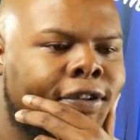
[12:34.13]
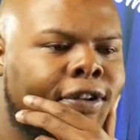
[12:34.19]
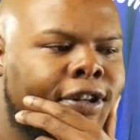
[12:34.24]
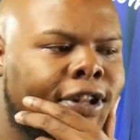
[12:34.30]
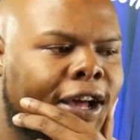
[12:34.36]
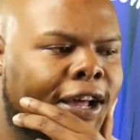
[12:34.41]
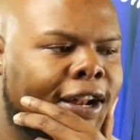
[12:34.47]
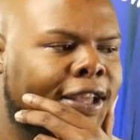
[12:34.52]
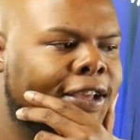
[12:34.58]

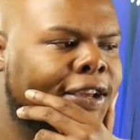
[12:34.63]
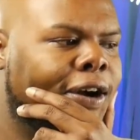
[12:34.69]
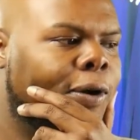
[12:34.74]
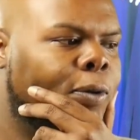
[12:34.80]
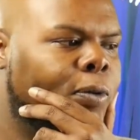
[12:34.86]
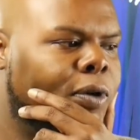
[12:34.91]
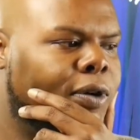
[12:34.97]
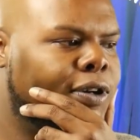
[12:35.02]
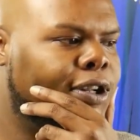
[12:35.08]
Now they
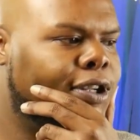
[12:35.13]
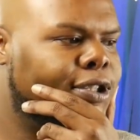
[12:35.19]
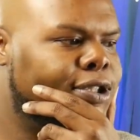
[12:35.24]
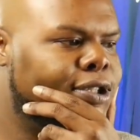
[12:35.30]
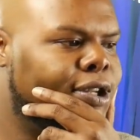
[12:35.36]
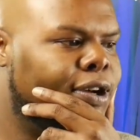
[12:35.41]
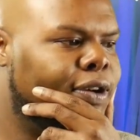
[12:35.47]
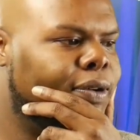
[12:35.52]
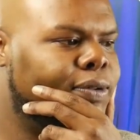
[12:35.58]
gonna want
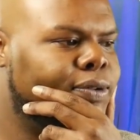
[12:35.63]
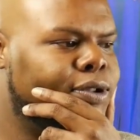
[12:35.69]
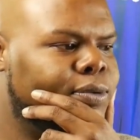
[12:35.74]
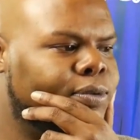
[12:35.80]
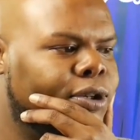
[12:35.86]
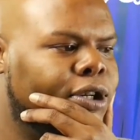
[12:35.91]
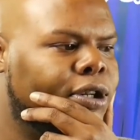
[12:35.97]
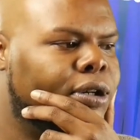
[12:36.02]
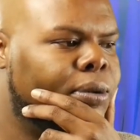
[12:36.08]
us to go
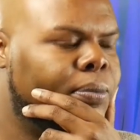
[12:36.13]
swim.